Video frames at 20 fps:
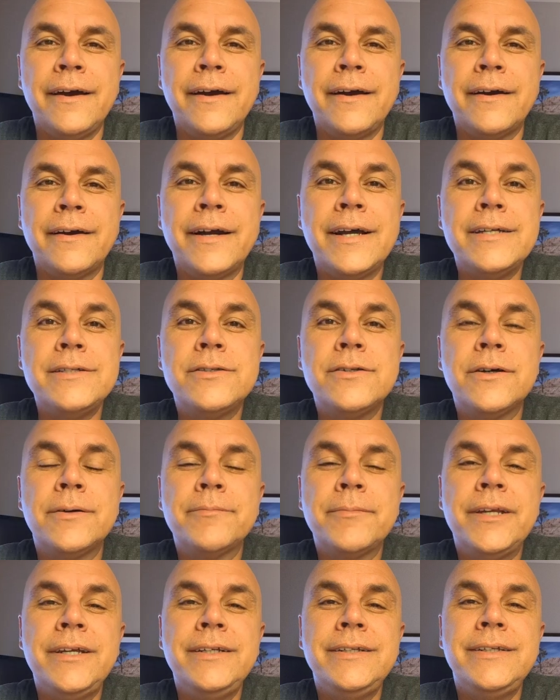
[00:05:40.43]
All right, so I'm
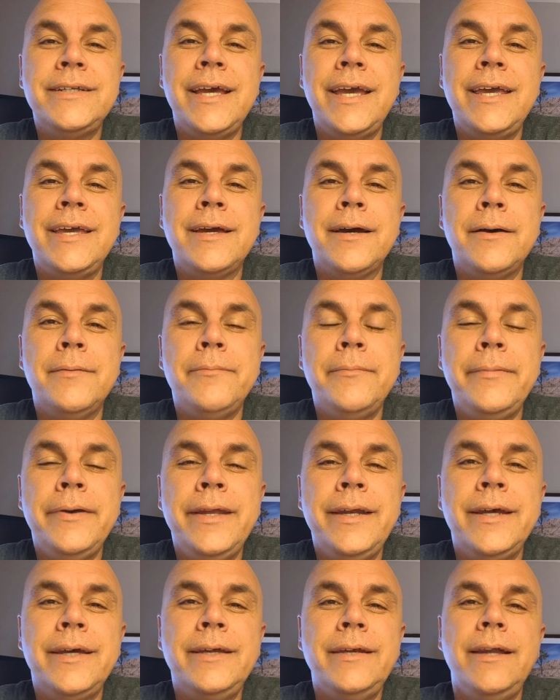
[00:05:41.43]
going to take a
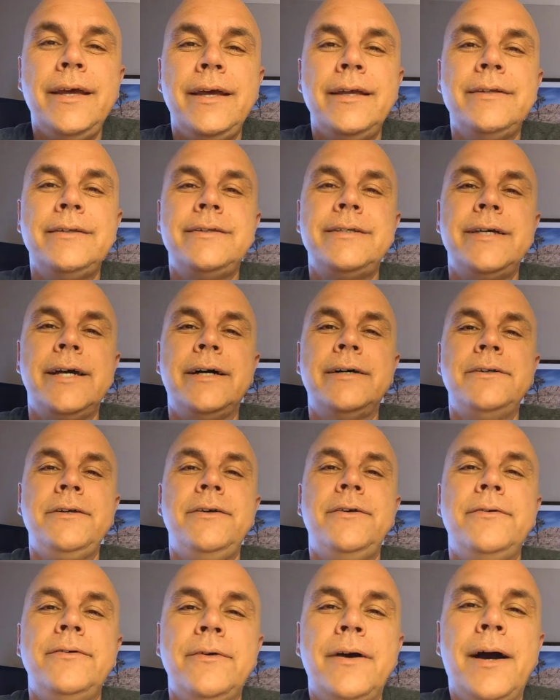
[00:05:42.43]
minute and tell
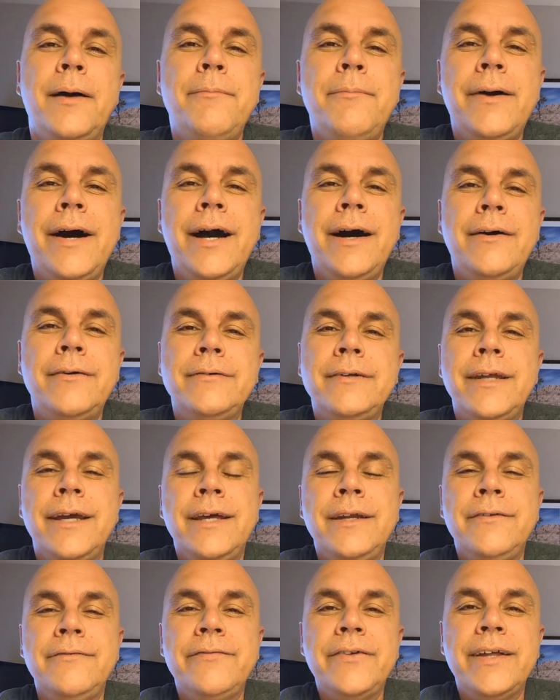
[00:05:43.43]
you about
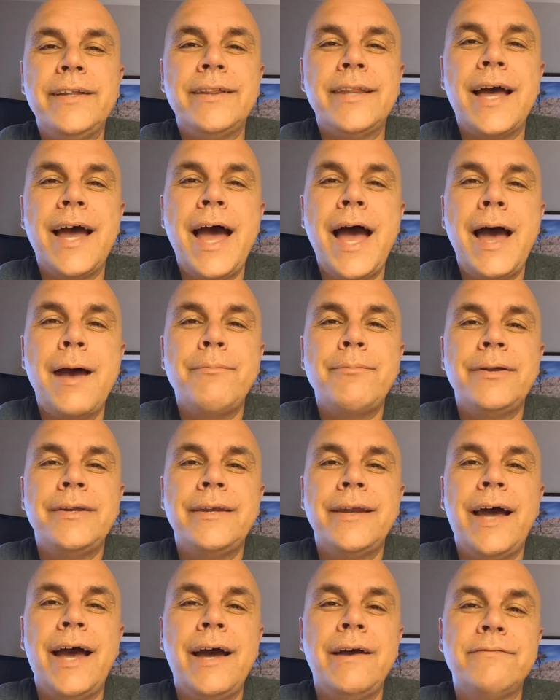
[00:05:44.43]
an event that
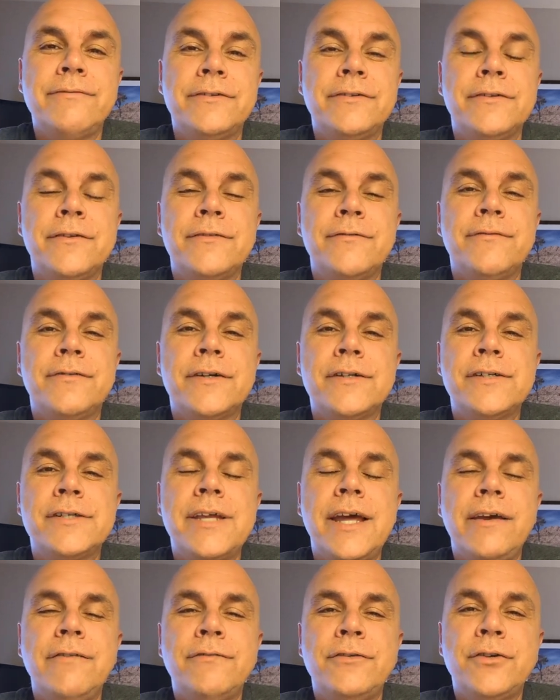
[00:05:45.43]
happened after the first
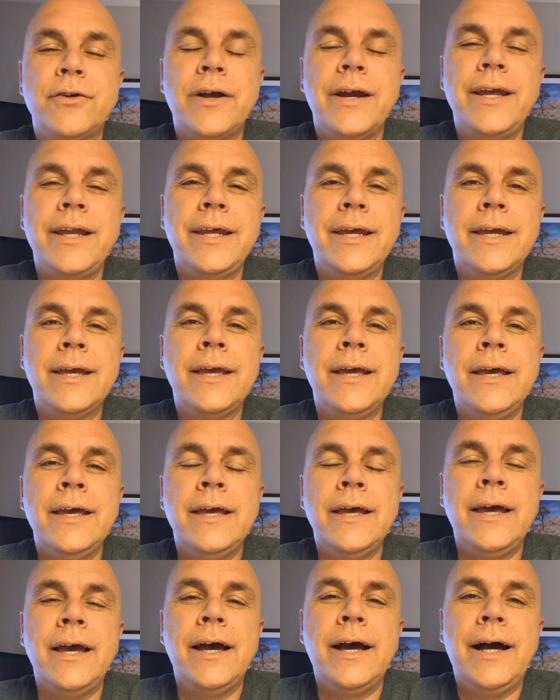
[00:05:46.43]
day of training.
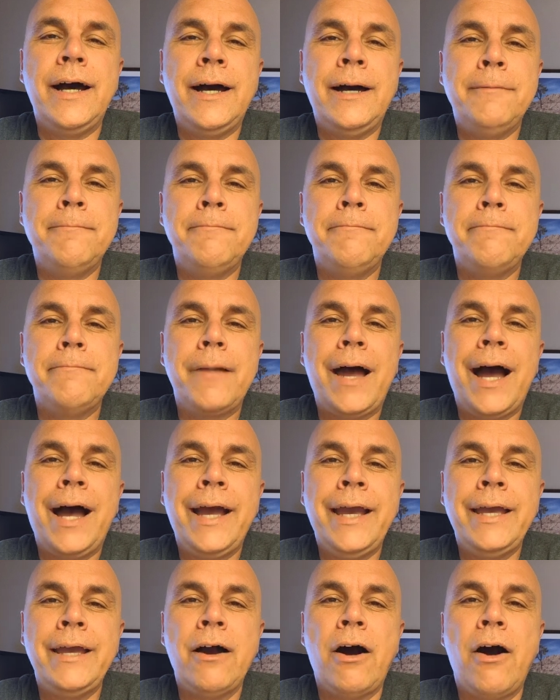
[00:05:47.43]

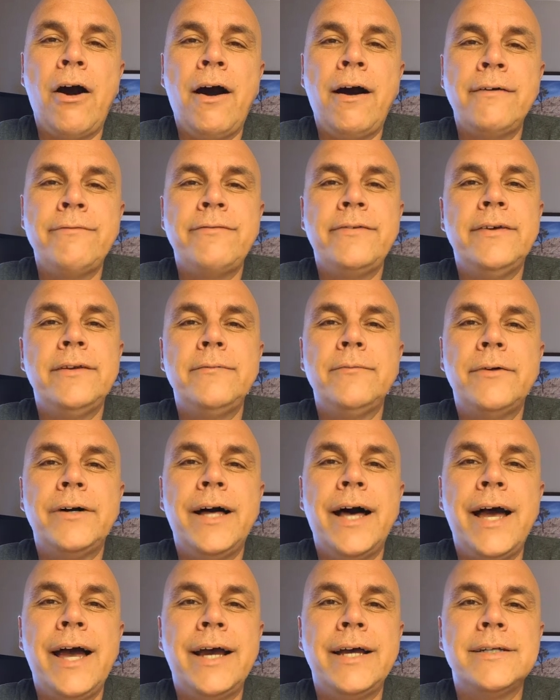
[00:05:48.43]
I often
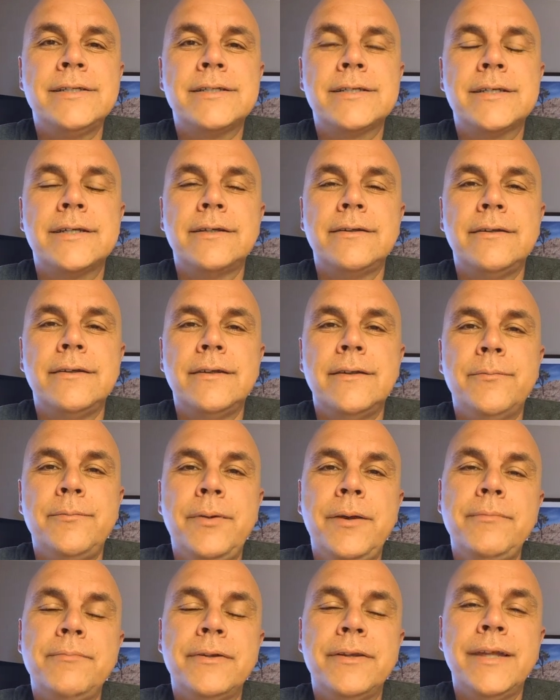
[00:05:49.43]
will ask the
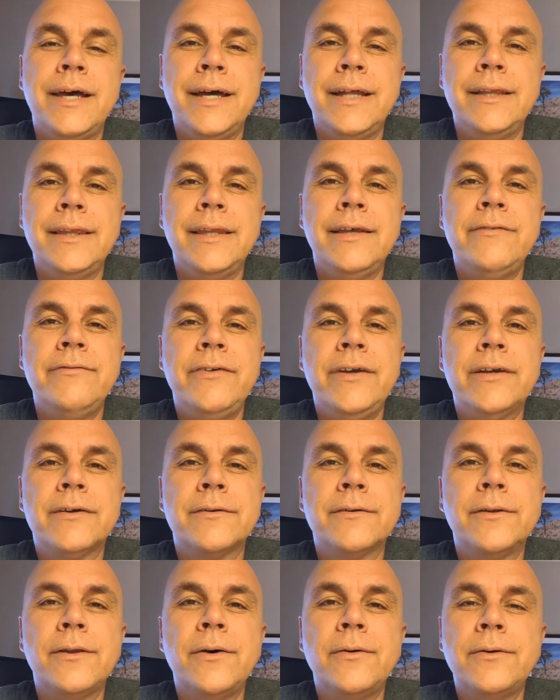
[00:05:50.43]
people that live here
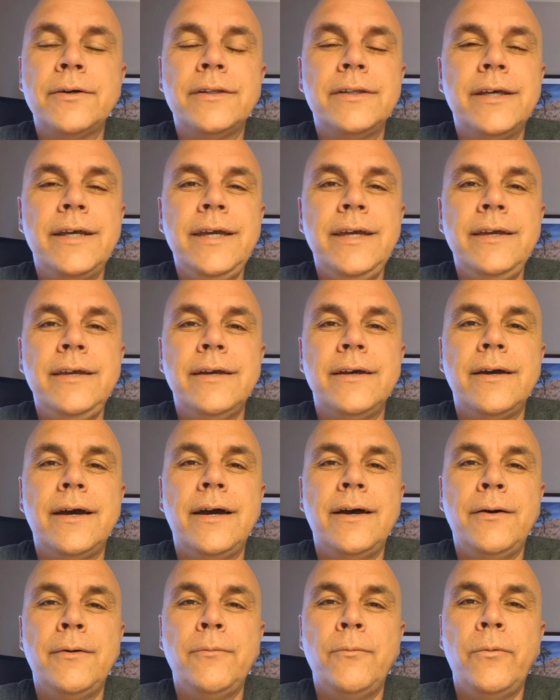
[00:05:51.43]
locally
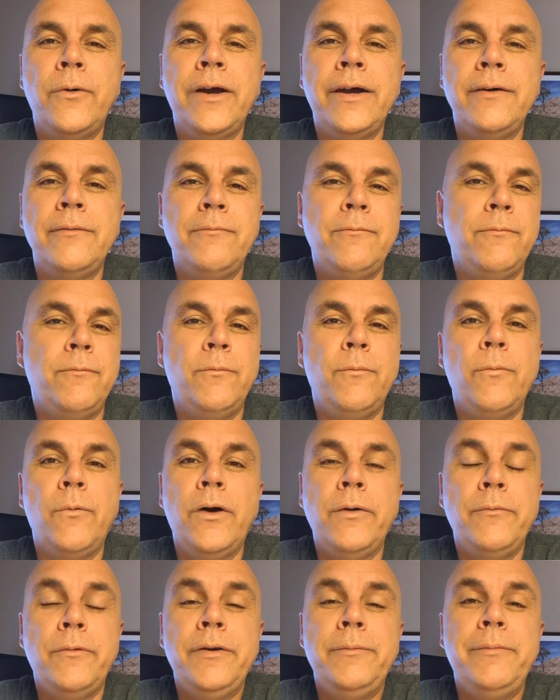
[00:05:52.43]
what
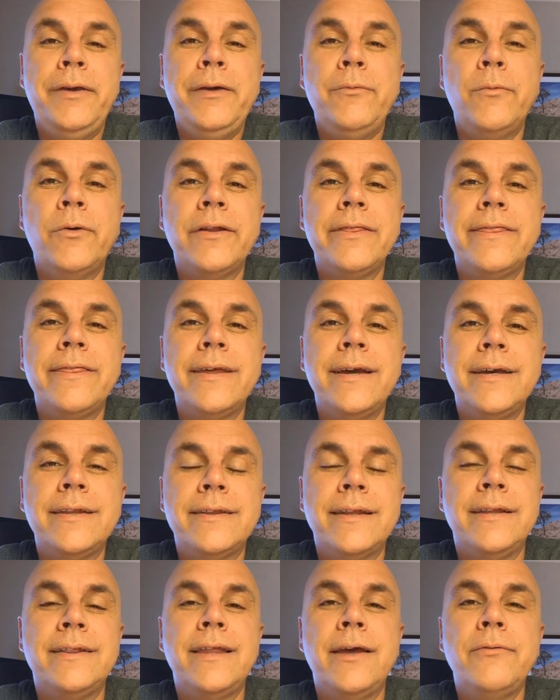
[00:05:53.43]
would be one thing
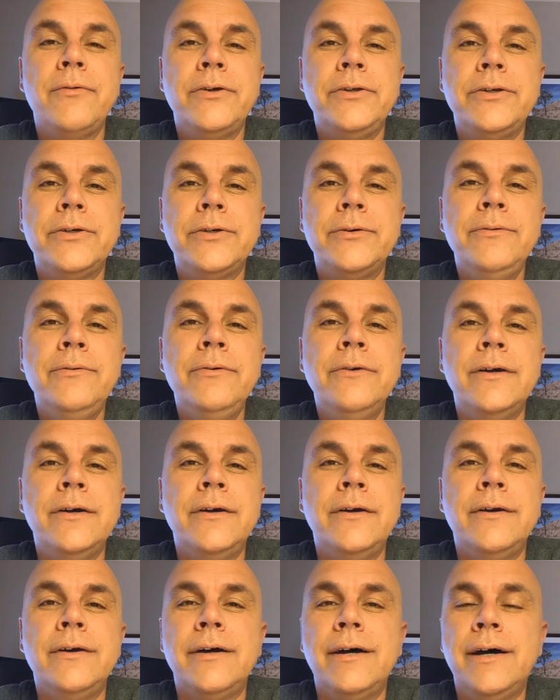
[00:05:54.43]
that they would do,
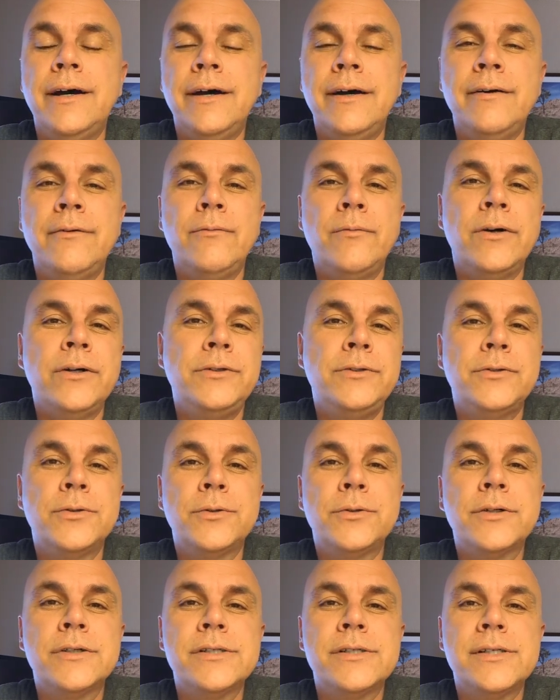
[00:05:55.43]
one
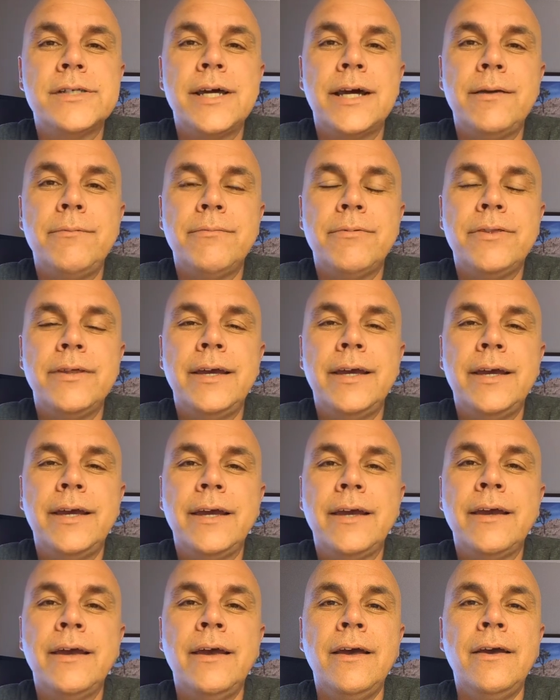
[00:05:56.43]
tourist type
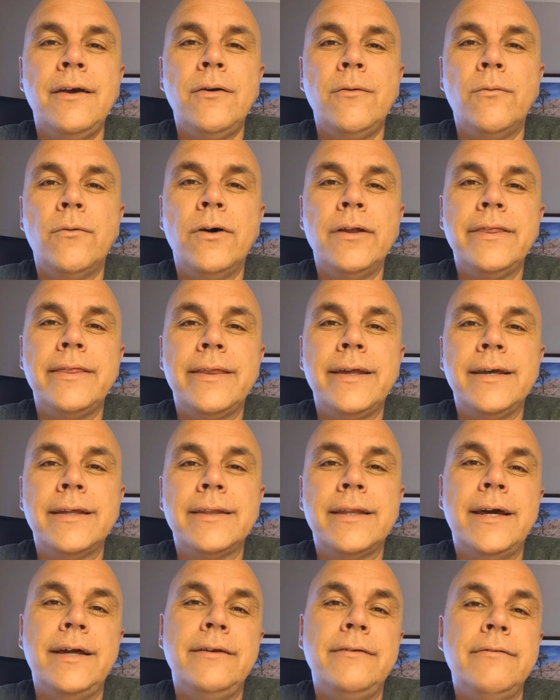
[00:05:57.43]
thing, one thing
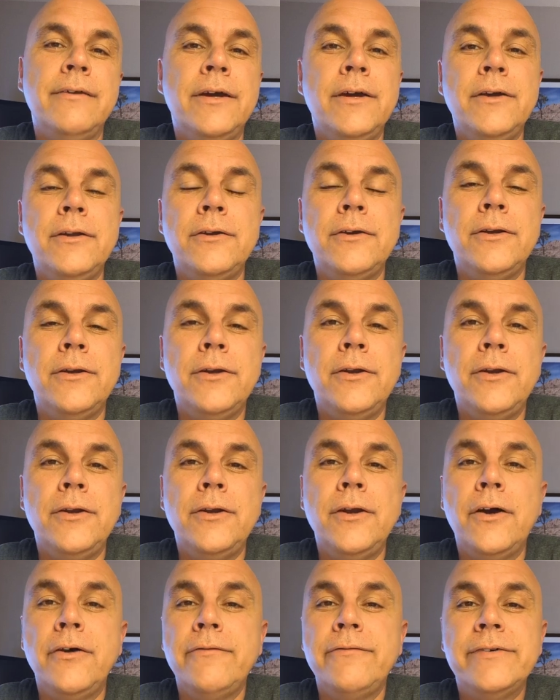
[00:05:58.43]
that
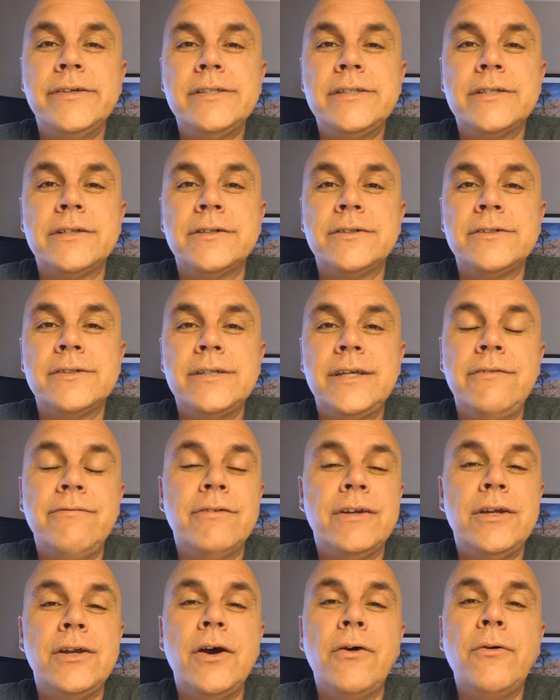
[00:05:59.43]
no visitors
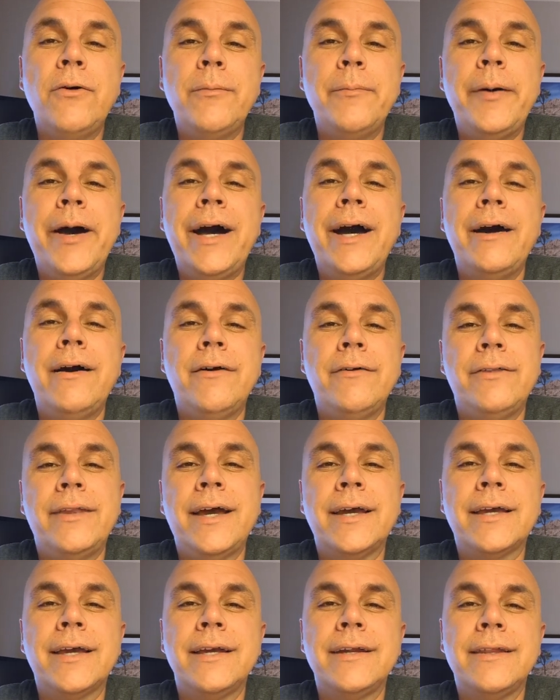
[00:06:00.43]
even know about,
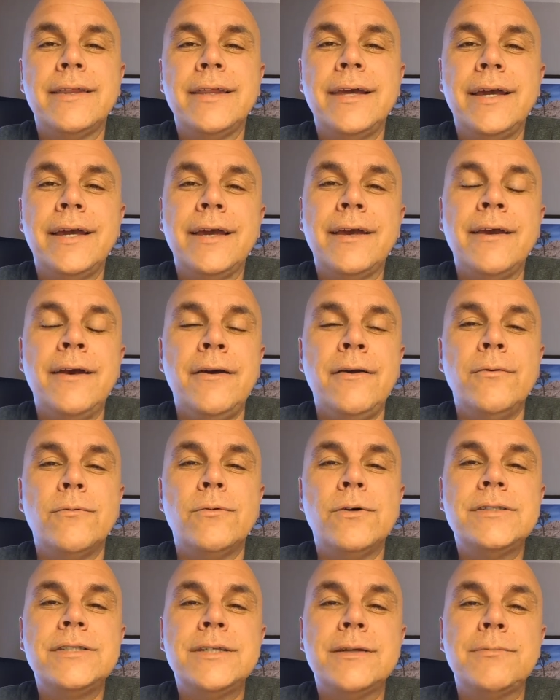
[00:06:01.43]
that kind of thing. What's